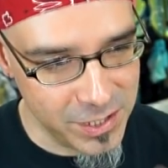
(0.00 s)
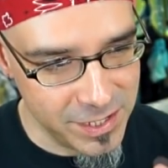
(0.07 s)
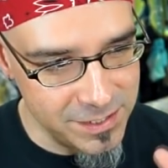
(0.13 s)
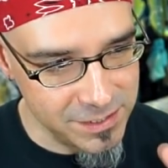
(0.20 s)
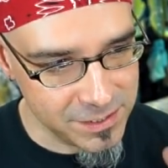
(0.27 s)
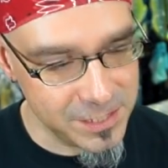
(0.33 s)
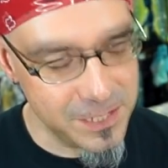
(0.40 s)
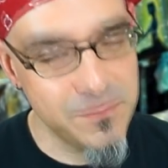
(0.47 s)
You get
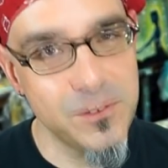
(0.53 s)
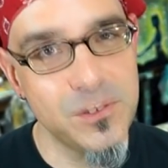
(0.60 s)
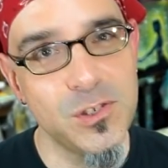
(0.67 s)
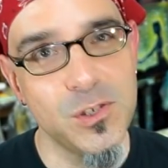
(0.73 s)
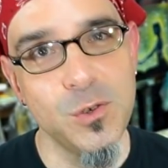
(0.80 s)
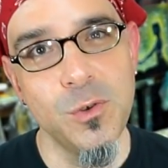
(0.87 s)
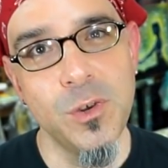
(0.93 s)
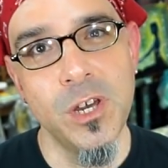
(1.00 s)
to leave the
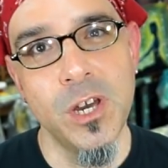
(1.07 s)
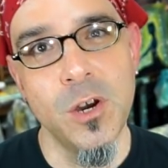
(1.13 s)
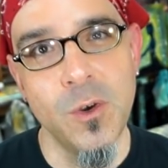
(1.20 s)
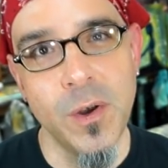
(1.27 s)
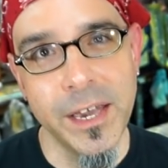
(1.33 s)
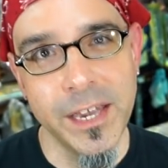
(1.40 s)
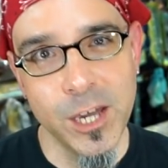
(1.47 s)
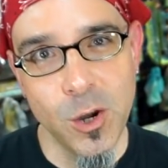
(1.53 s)

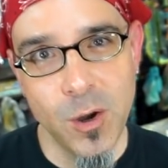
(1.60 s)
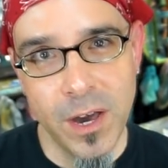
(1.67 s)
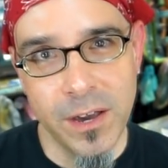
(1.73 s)
studio and go